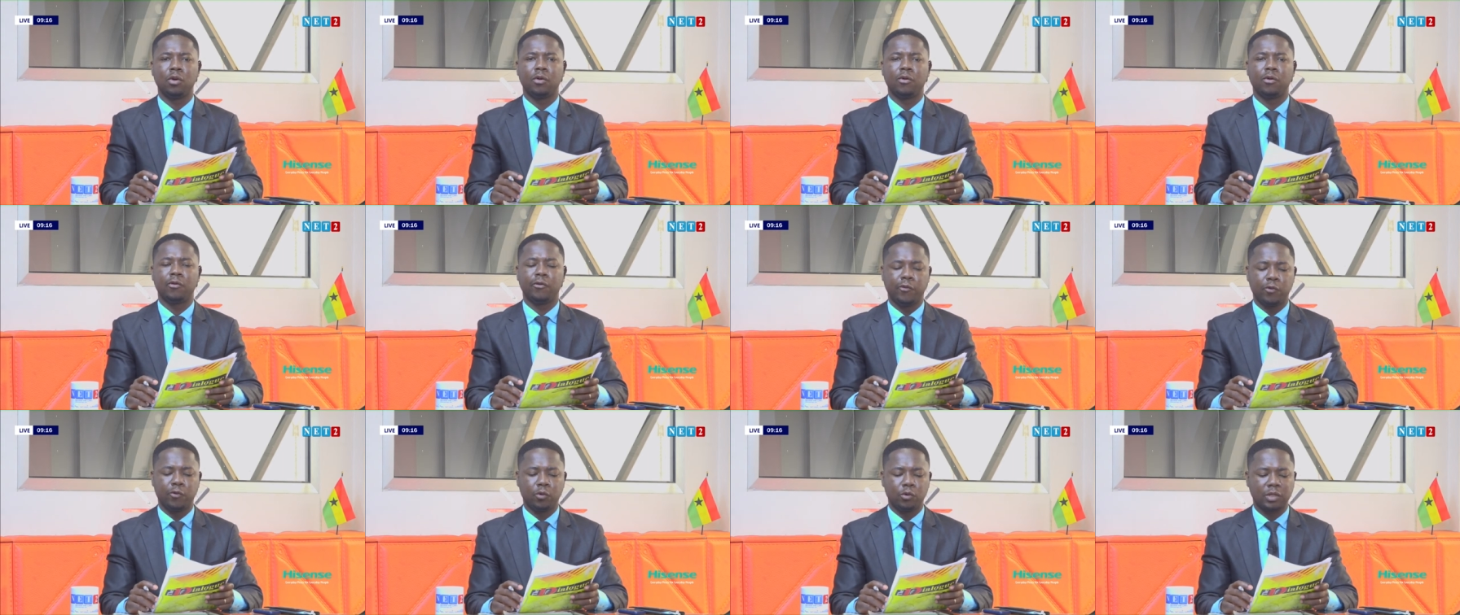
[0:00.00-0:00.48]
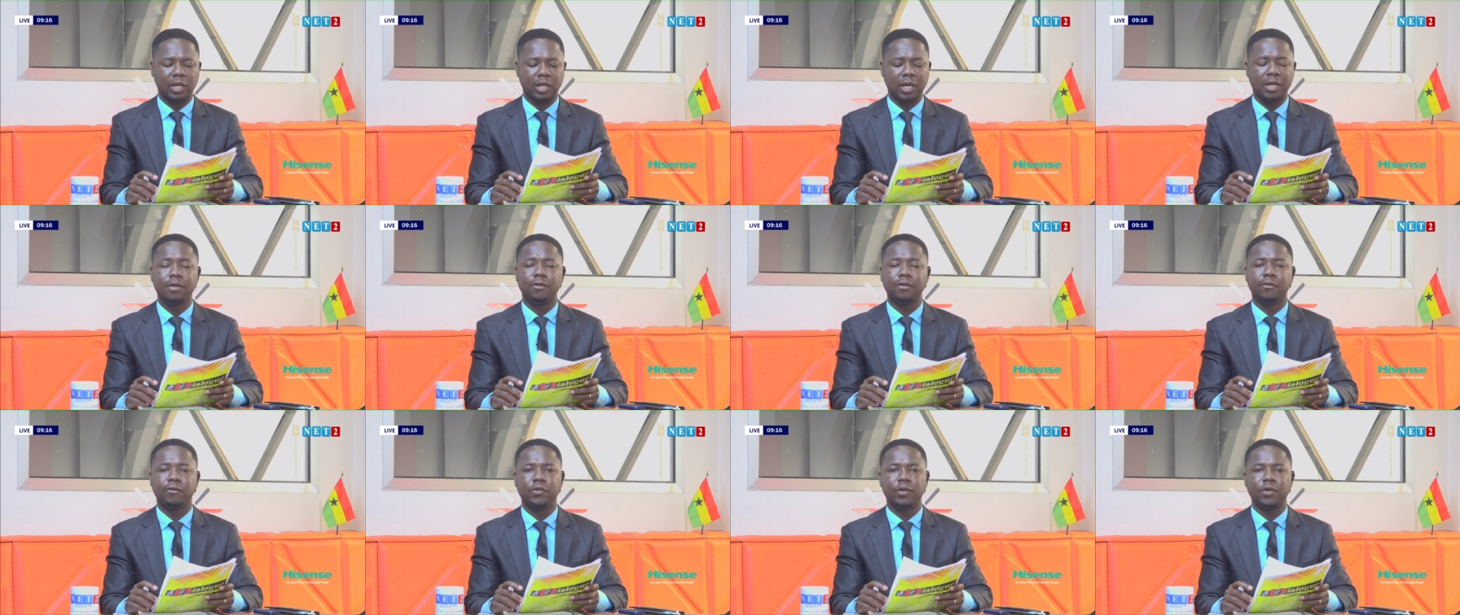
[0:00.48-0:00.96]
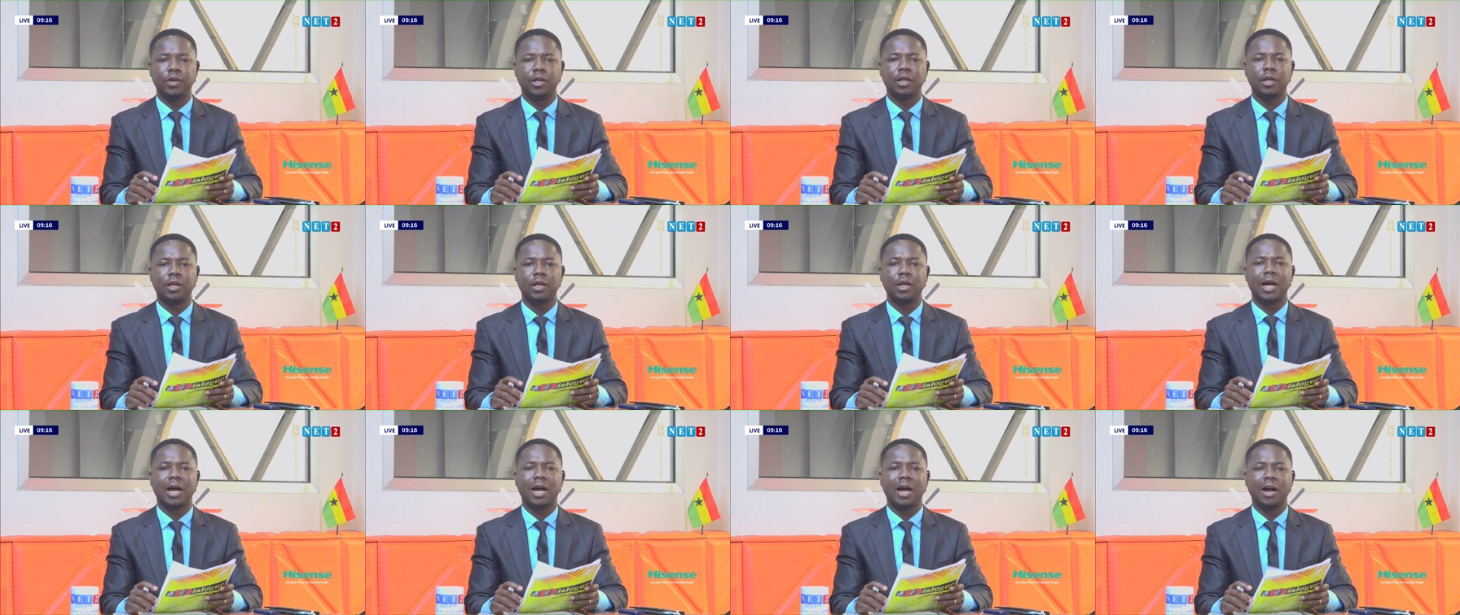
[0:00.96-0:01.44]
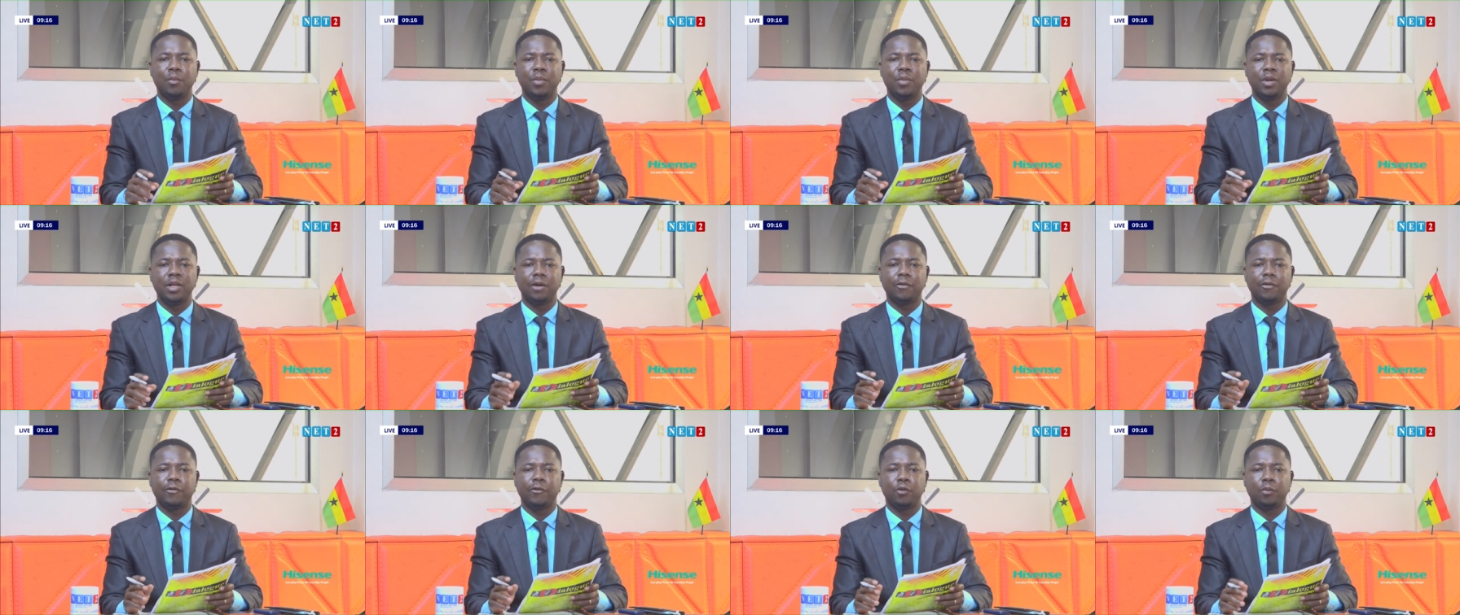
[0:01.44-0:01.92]
phones are him fee,
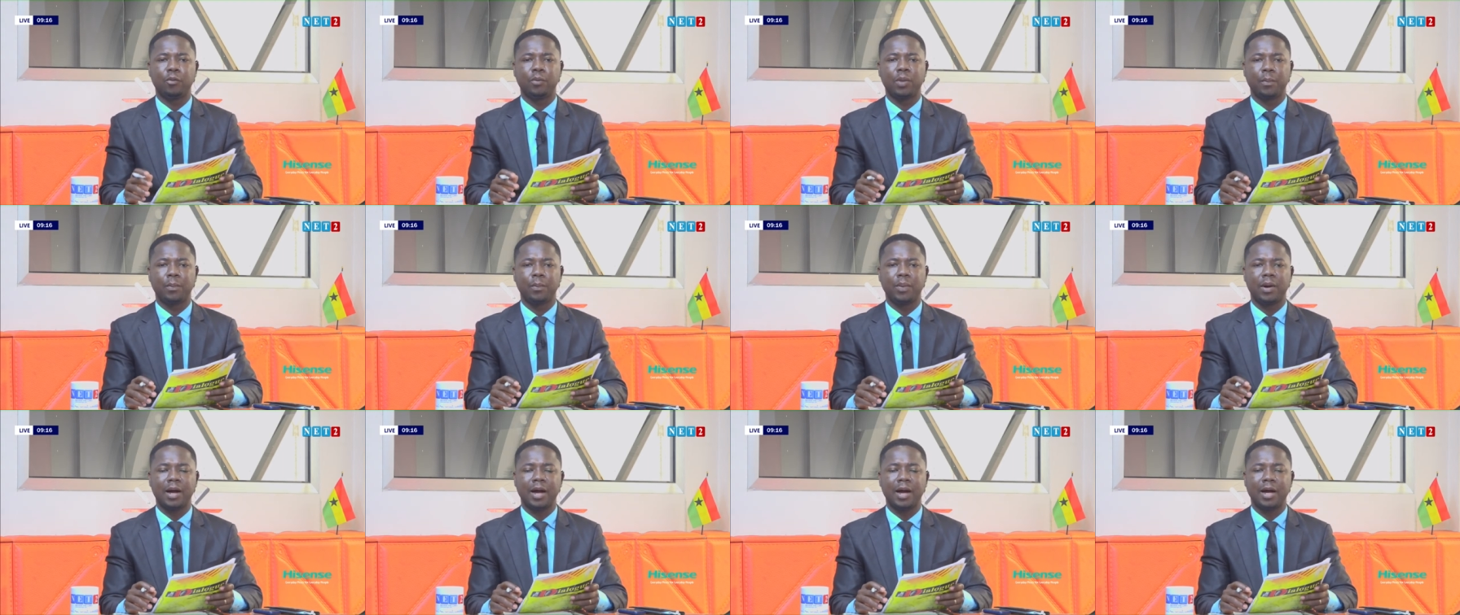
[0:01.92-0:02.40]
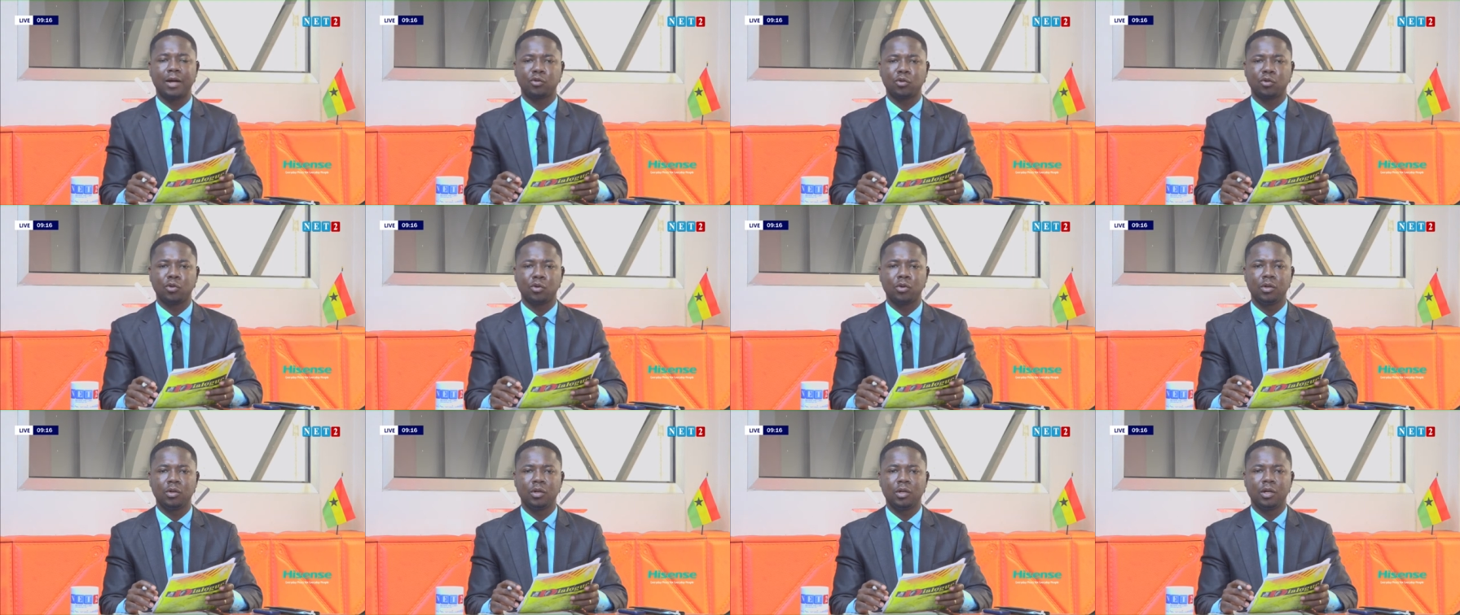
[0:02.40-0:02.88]
albina phone papa ato,